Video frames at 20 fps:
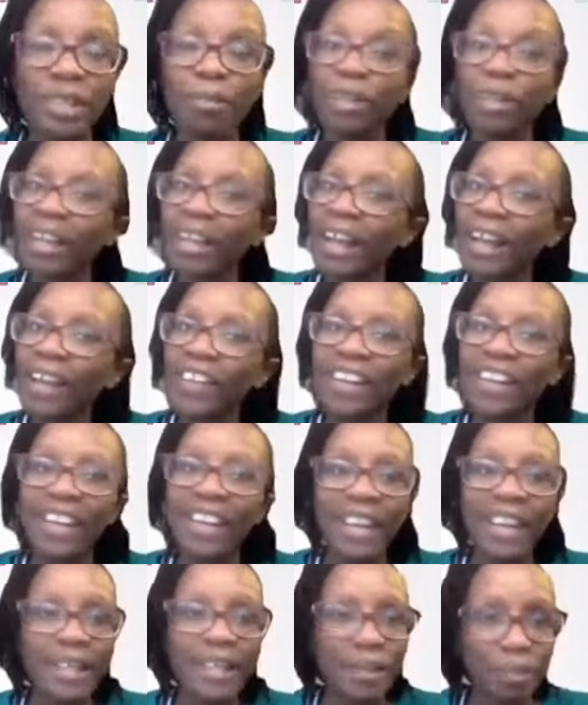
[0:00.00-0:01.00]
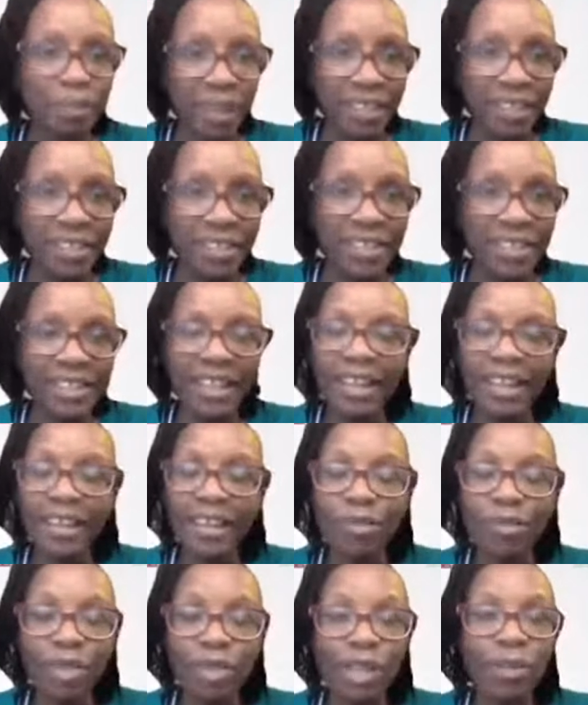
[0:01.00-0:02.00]
is about 180 pages,
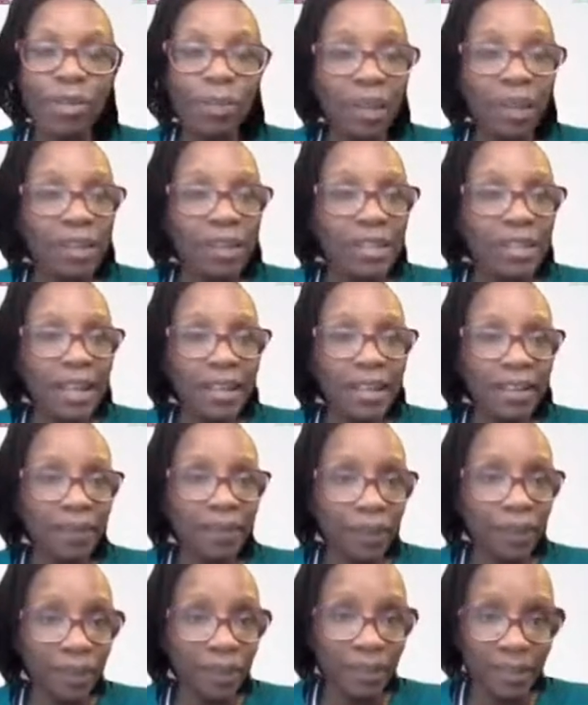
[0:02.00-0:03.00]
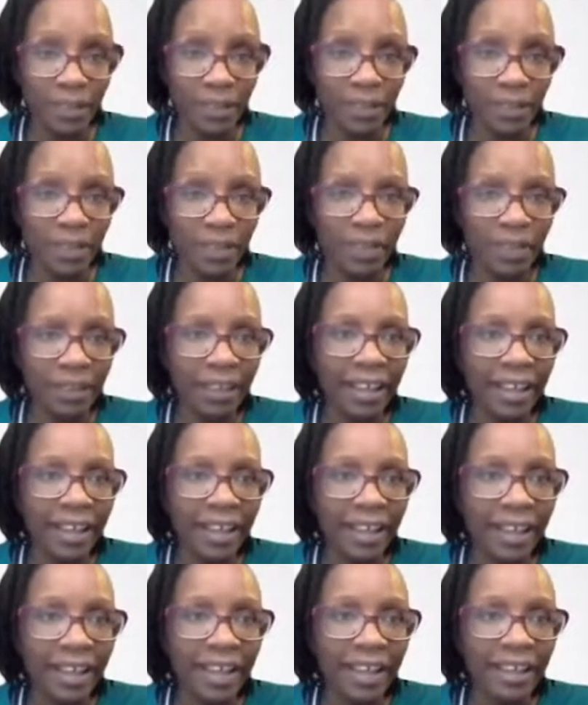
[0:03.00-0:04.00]
really well done and very detailed,
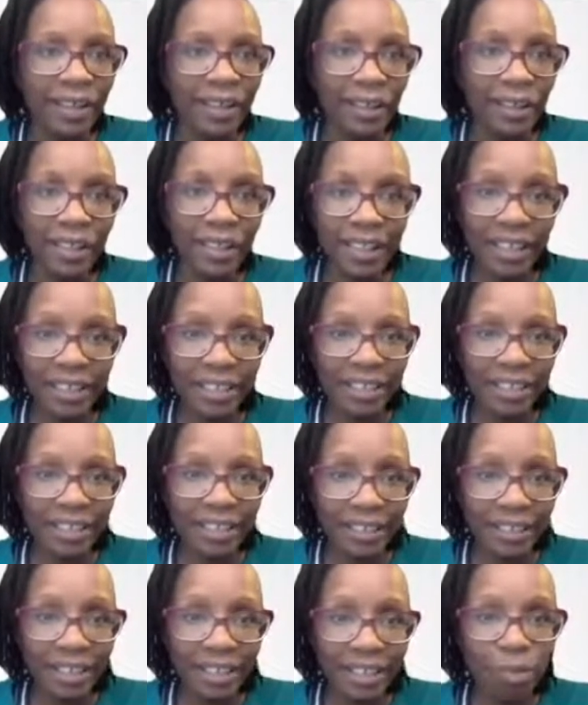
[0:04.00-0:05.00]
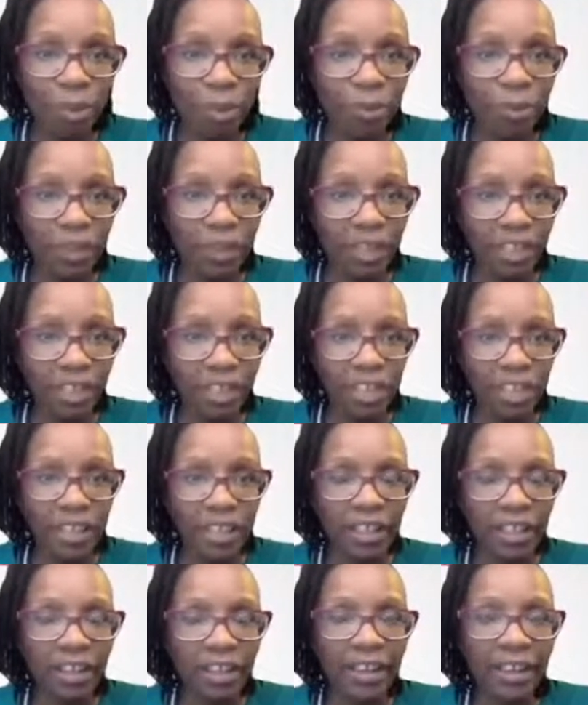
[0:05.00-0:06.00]
uh, looking at uh, India population
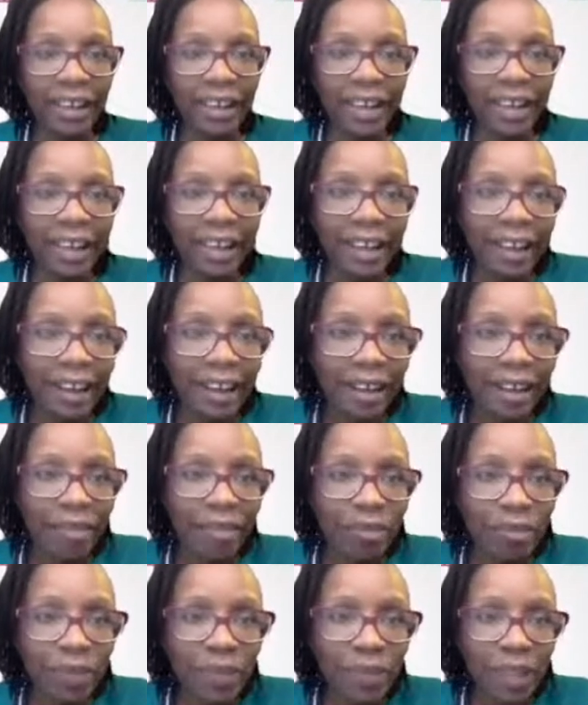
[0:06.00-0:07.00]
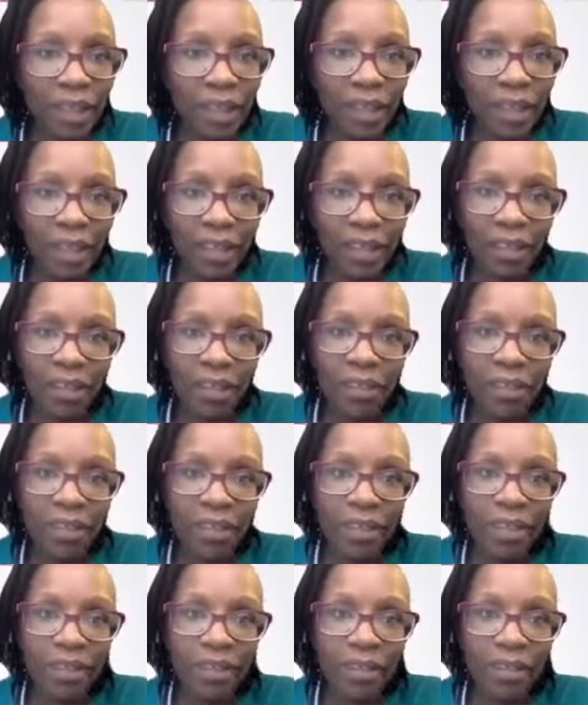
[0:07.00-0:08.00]
here. Um, they,
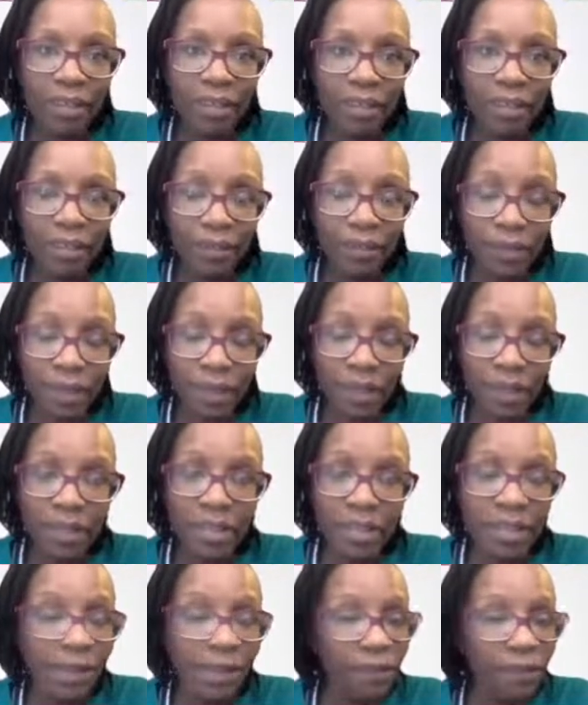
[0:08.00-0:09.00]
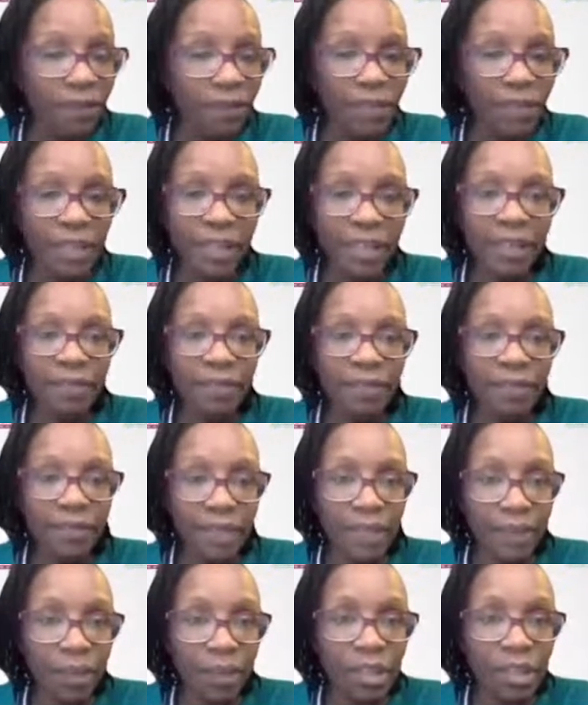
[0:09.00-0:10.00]
the, there's, a, there are definitely
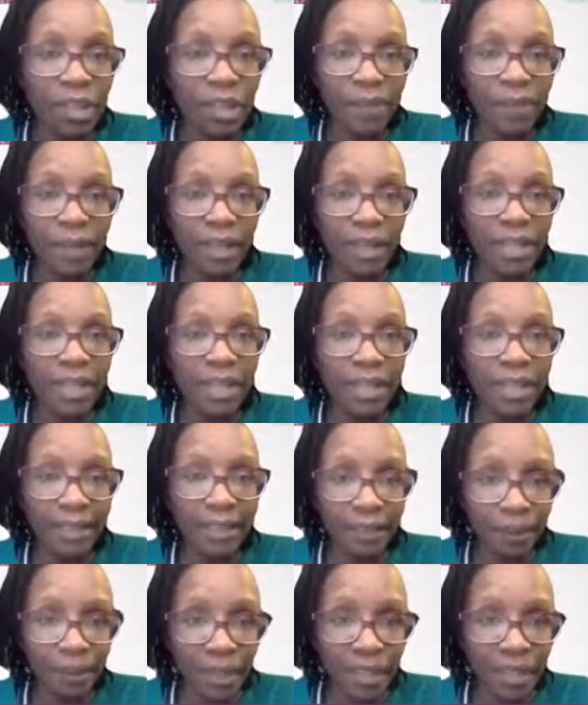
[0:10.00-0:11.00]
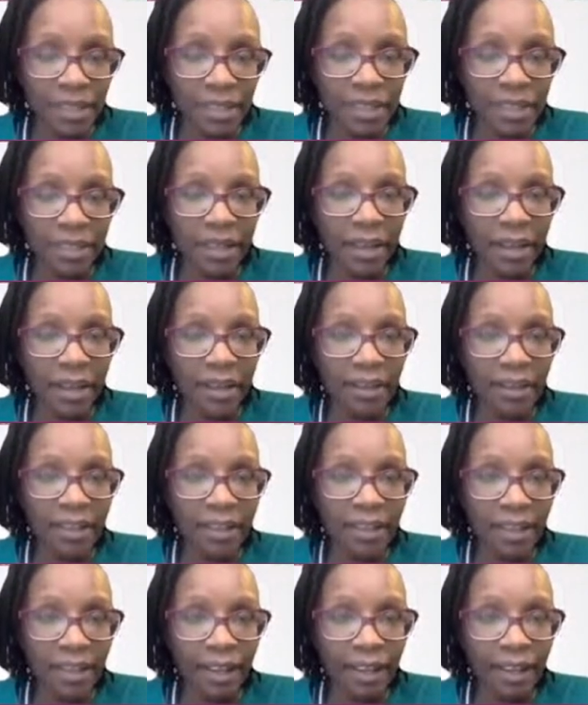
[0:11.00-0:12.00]
several surveillance activities that are
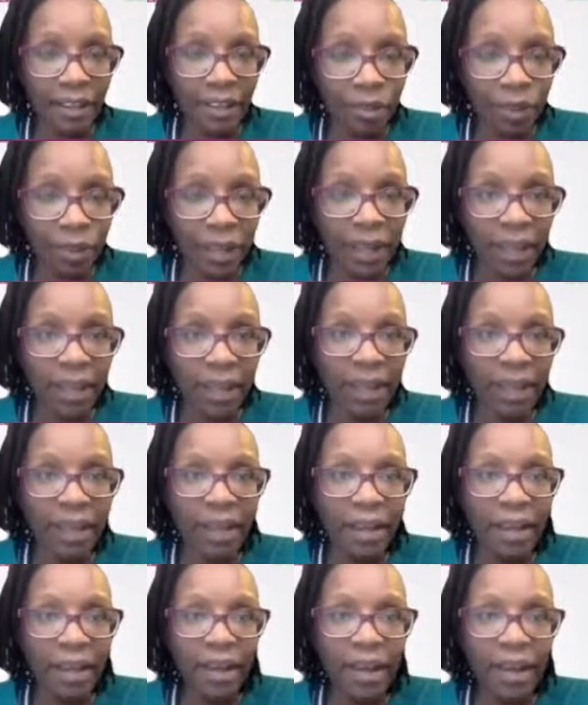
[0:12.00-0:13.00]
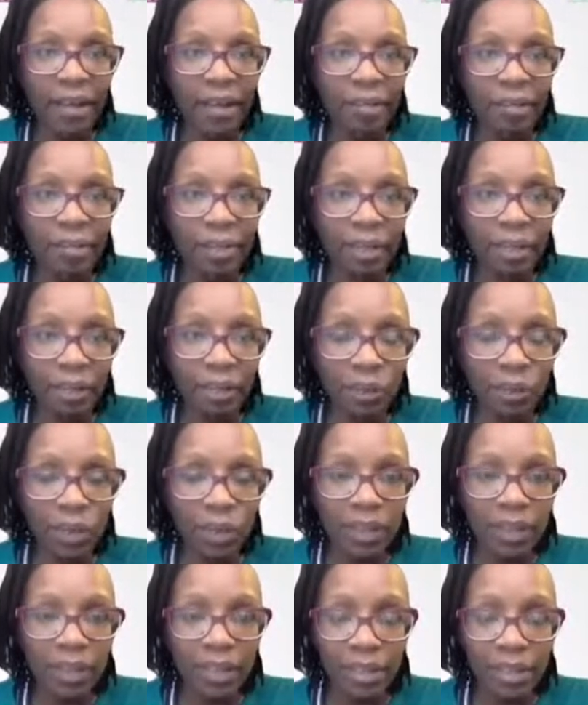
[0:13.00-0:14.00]
currently underway, um,
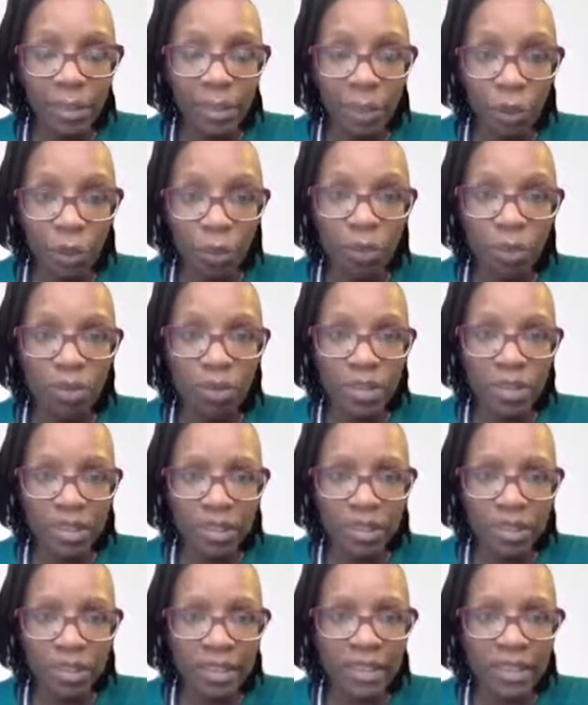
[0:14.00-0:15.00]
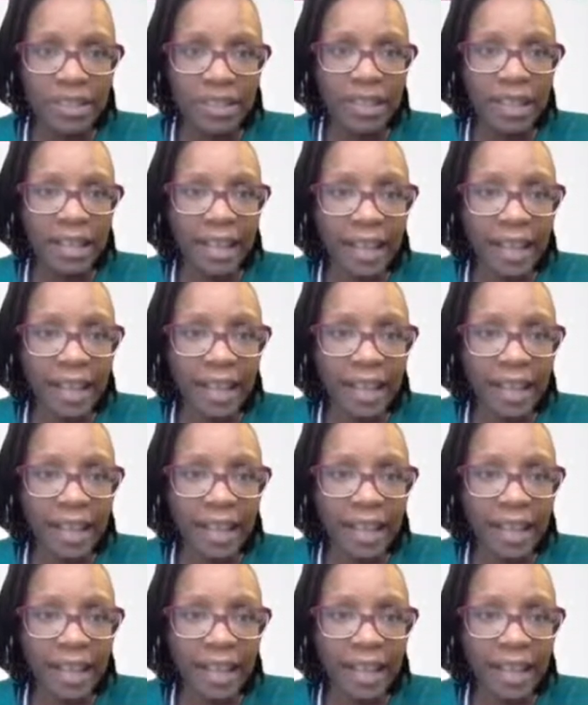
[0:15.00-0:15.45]
including the antimicrobial resistance.